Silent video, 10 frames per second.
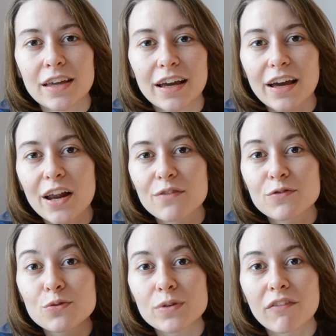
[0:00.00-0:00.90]
They can kind of
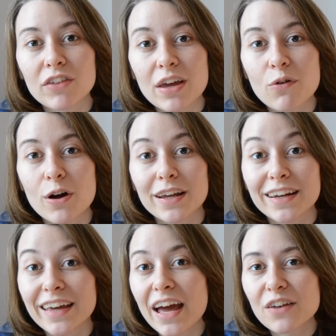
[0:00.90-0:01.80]
do whatever they want, and
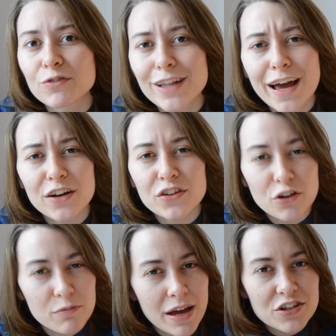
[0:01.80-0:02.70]
again, rely on
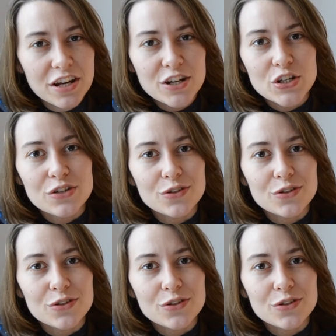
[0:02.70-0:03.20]
your imagination